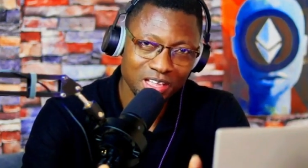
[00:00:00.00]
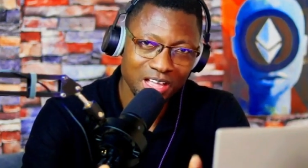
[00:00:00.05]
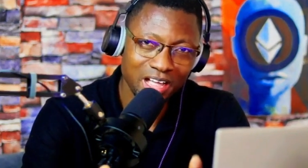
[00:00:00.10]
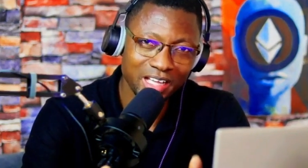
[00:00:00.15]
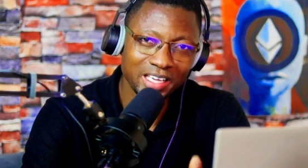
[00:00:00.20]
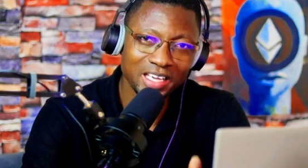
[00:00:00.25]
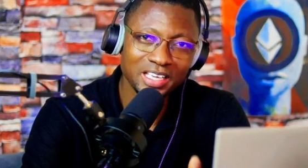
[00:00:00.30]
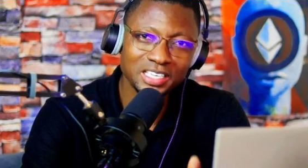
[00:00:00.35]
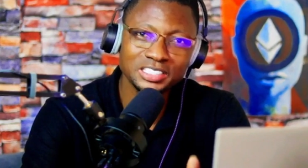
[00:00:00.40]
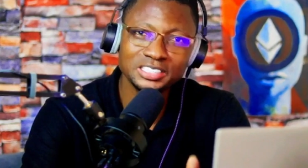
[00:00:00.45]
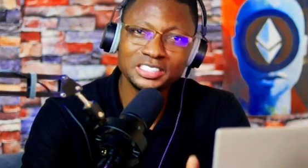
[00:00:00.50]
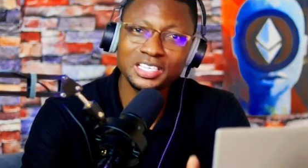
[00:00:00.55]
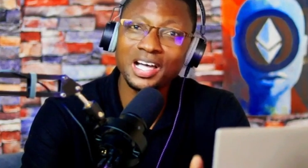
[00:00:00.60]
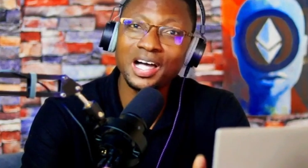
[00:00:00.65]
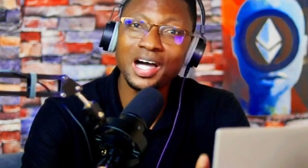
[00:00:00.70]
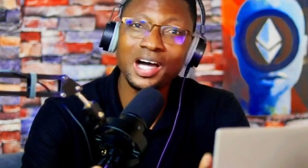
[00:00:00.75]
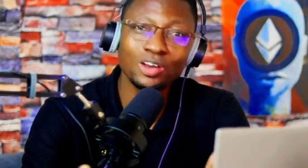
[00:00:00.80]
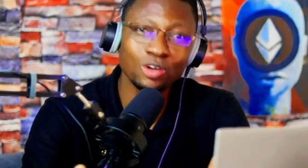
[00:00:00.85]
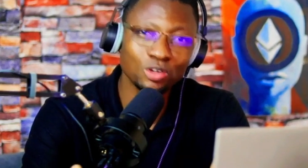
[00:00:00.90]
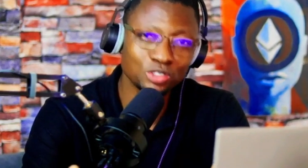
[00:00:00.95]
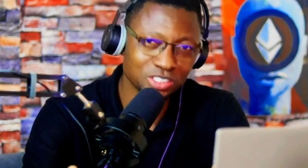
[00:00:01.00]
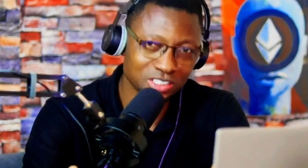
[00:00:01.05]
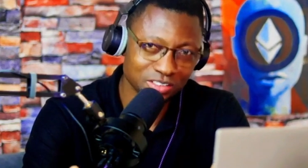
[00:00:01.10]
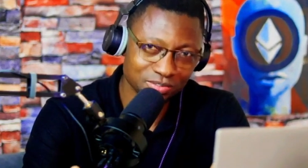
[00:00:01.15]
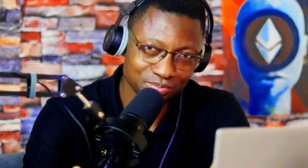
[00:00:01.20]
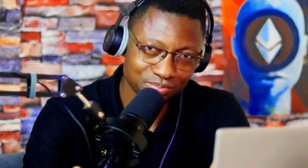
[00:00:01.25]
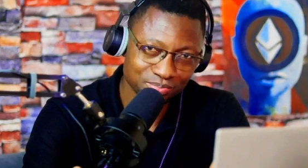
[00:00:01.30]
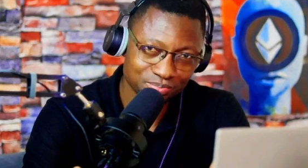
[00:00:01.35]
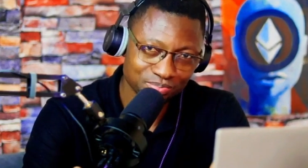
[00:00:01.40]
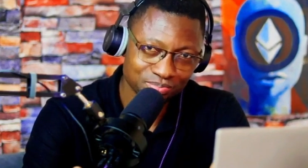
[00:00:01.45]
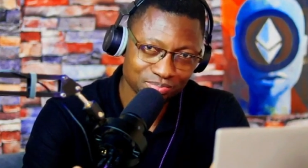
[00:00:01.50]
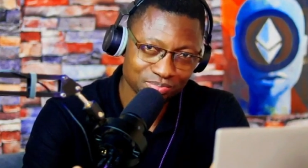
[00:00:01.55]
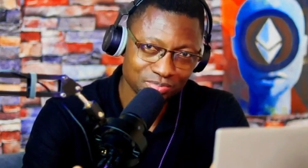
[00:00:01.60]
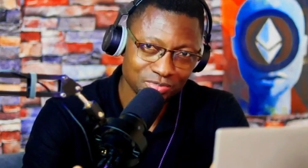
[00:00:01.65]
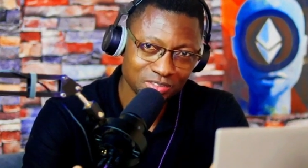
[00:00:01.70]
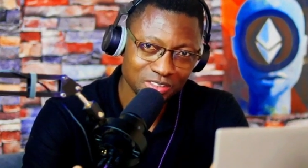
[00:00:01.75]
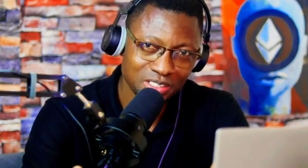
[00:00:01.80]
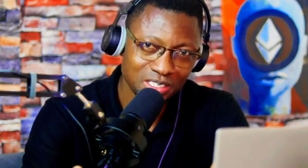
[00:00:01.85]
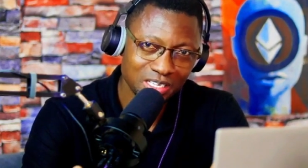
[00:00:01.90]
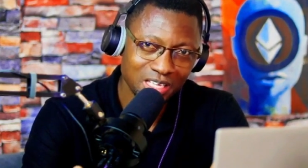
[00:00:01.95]
against harlotry,
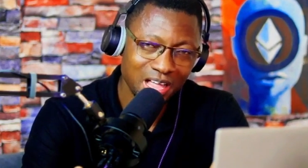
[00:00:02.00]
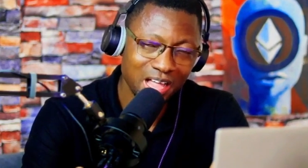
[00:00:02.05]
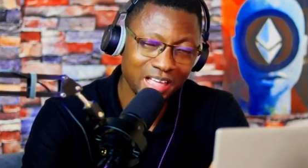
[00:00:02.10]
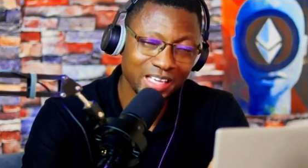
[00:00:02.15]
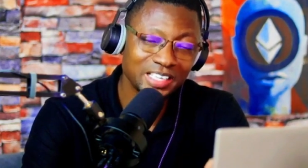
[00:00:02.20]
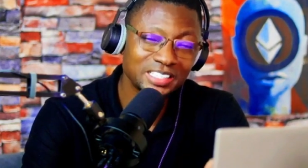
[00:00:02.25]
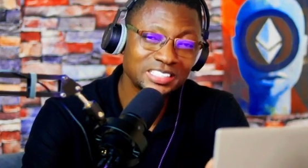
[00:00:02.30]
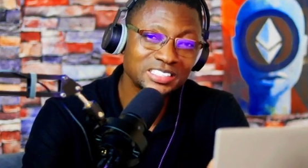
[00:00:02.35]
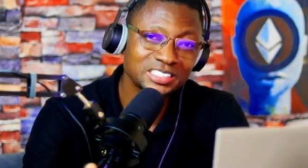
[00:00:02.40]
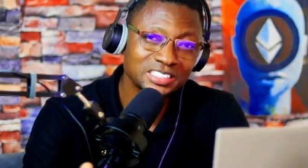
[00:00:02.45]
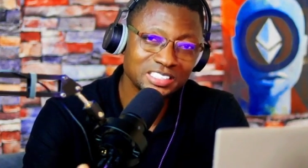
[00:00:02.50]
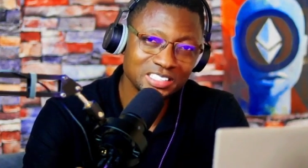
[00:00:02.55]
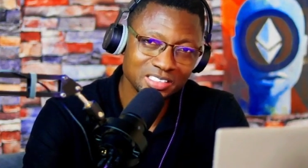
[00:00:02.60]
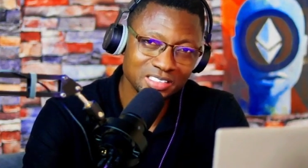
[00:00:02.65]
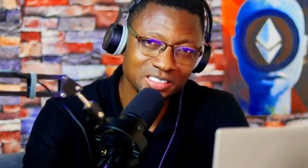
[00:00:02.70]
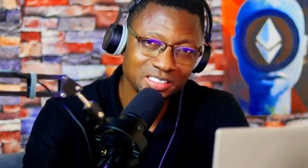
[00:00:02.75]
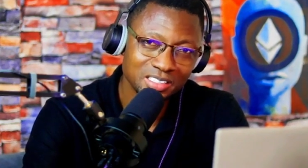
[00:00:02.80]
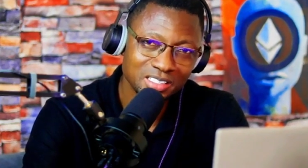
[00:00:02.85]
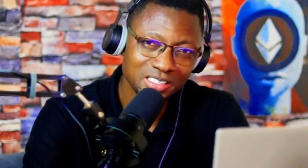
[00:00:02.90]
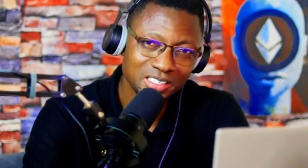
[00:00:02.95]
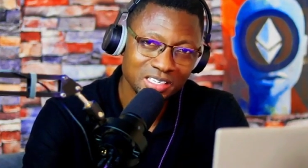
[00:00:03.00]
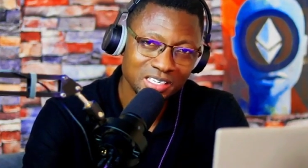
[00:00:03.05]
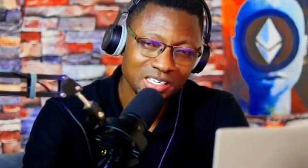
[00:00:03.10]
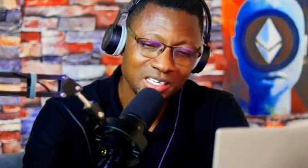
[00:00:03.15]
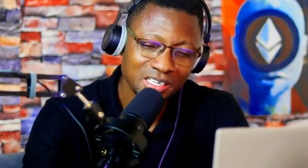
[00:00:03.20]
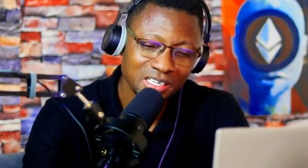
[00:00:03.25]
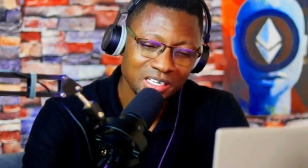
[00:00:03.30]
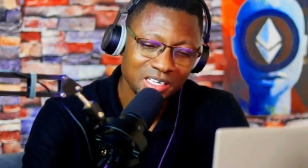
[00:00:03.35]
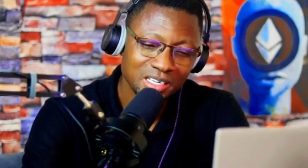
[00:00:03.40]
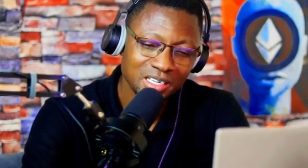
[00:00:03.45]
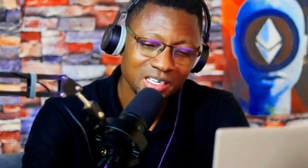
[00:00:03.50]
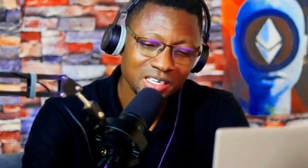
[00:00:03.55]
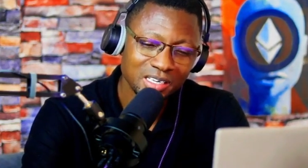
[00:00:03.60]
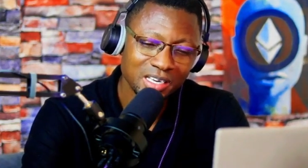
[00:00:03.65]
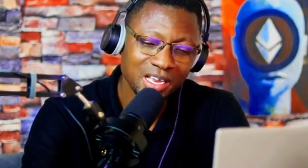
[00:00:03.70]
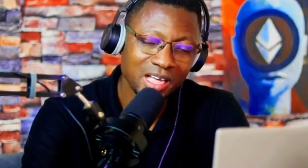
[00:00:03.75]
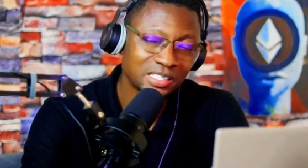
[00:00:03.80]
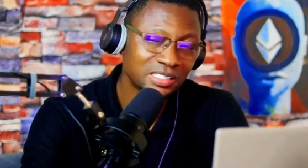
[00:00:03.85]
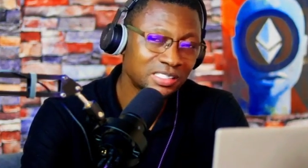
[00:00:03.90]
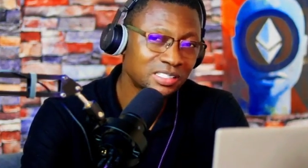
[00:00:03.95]
against sin,
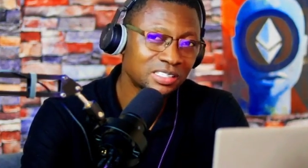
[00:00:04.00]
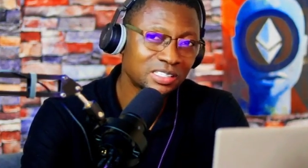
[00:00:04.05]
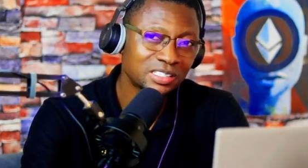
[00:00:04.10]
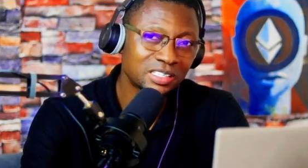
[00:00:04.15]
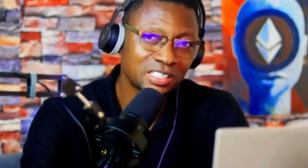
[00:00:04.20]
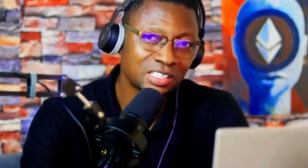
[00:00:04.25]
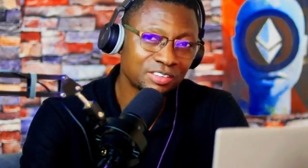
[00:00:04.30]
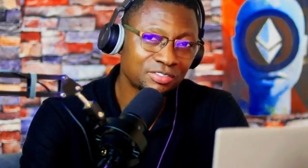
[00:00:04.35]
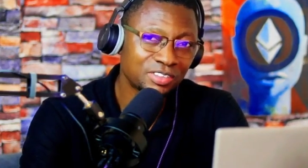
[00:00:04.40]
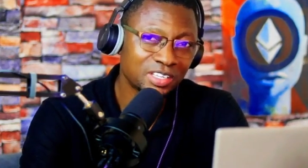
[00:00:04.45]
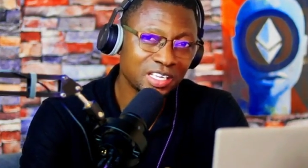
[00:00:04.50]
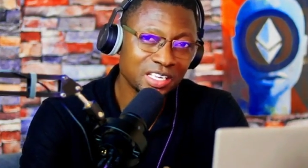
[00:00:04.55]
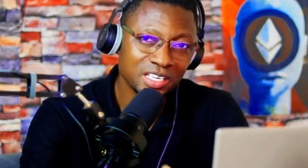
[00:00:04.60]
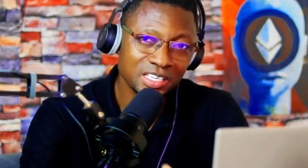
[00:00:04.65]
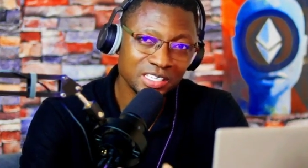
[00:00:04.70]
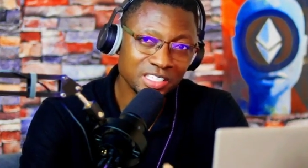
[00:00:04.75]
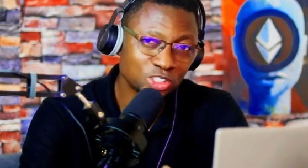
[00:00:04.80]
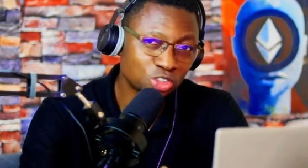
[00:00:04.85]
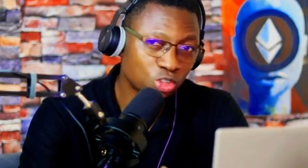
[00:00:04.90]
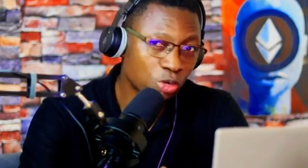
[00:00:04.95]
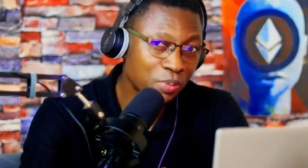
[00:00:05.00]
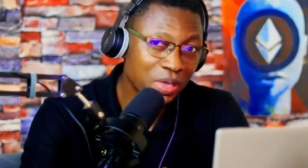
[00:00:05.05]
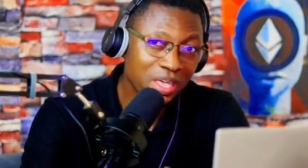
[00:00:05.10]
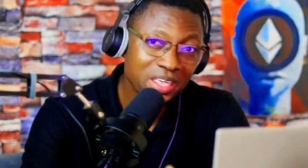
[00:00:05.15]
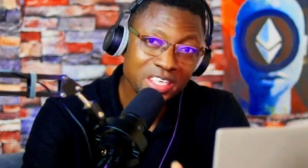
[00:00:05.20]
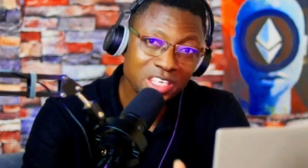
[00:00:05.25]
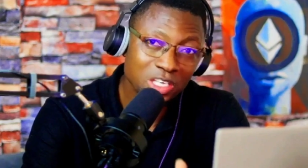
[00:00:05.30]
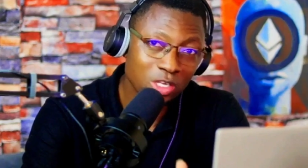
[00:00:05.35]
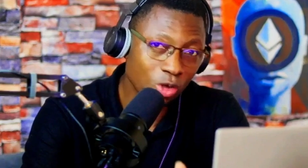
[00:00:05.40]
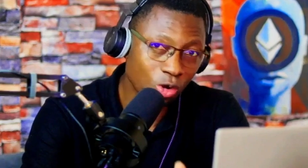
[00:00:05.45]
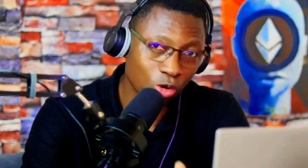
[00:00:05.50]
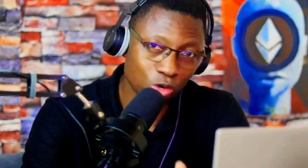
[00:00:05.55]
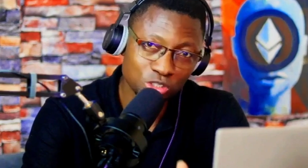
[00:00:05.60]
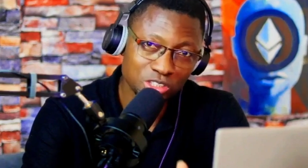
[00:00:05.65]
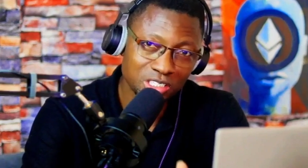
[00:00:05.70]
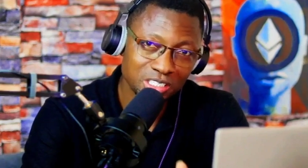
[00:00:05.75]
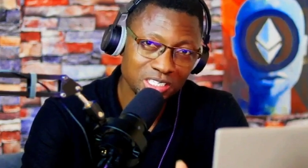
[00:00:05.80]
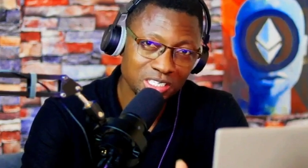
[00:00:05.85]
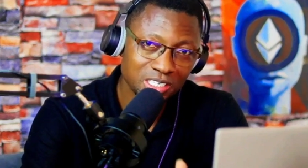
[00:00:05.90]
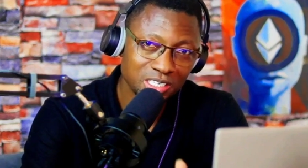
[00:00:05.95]
that if they disobey
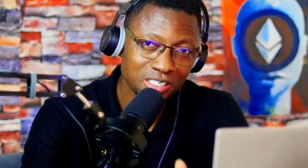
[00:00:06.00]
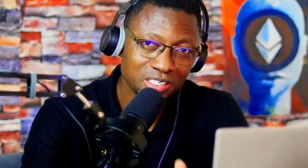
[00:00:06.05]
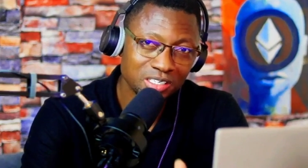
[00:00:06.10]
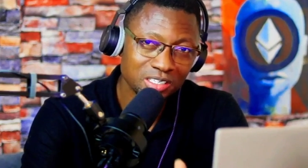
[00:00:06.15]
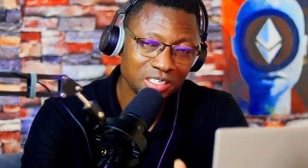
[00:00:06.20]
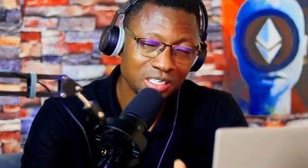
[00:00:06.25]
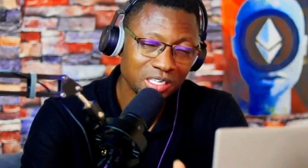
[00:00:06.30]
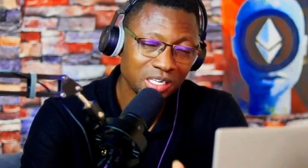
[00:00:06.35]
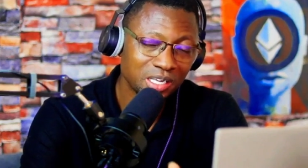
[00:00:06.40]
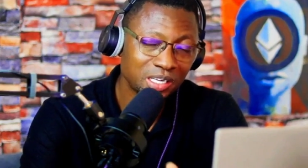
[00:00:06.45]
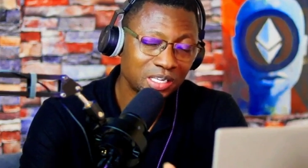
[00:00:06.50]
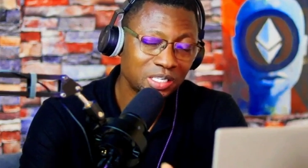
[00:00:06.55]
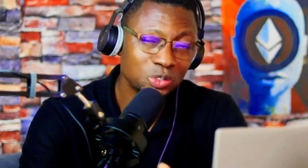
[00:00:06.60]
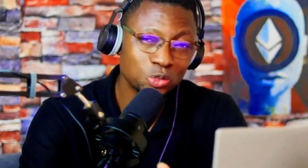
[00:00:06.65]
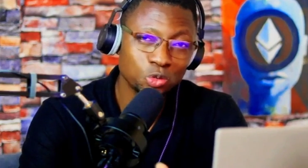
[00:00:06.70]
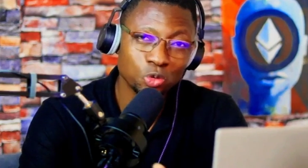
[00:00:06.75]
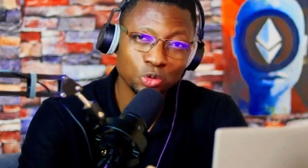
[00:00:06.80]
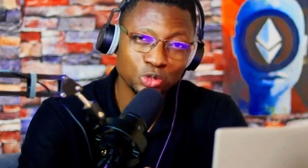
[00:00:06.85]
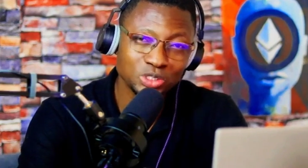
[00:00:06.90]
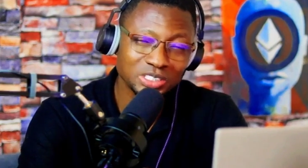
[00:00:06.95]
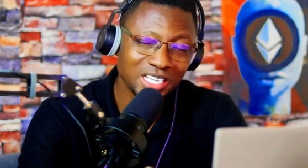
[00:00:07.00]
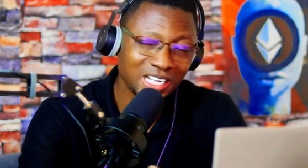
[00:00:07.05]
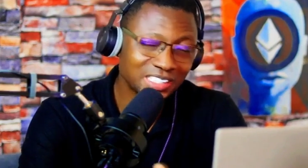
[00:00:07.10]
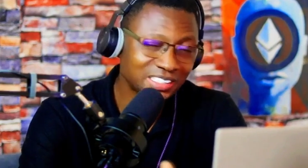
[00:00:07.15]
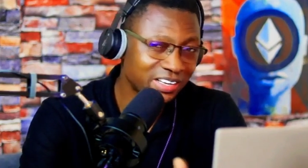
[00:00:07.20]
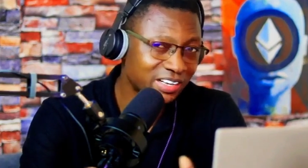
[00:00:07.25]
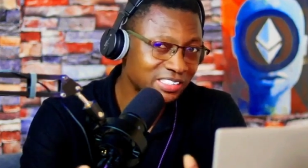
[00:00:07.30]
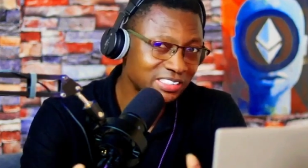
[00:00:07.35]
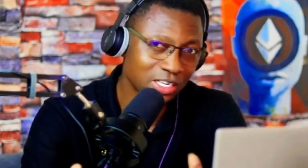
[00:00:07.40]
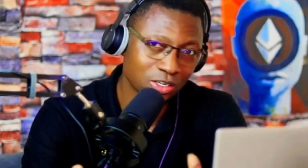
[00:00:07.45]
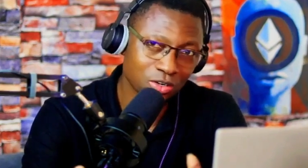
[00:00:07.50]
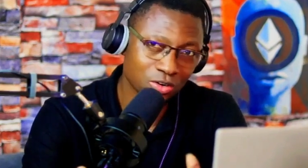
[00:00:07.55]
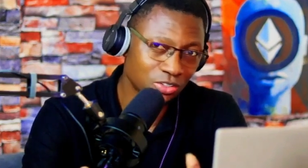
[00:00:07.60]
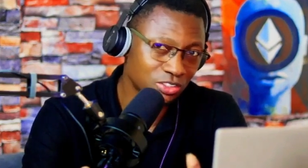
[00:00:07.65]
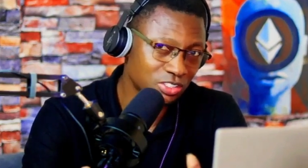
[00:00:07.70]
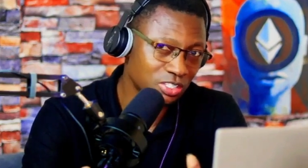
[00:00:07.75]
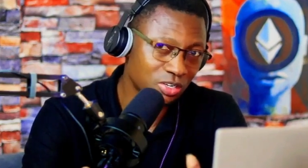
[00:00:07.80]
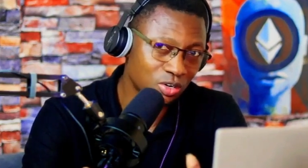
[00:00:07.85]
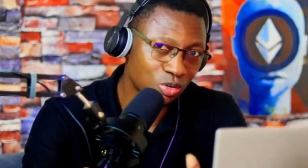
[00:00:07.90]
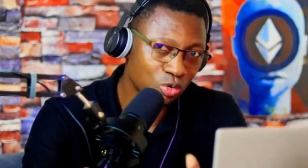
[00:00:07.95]
God, he will scatter us
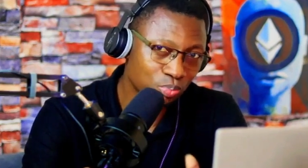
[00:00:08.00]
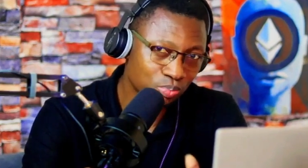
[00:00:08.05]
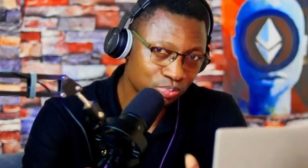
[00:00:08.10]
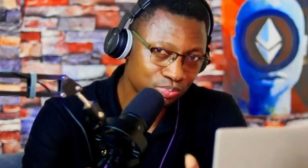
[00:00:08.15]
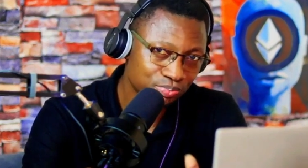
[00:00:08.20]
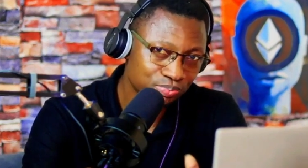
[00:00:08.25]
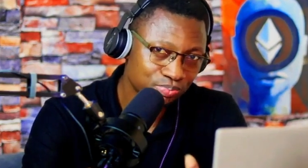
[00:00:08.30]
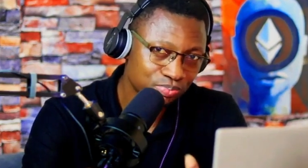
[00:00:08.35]
across the globe.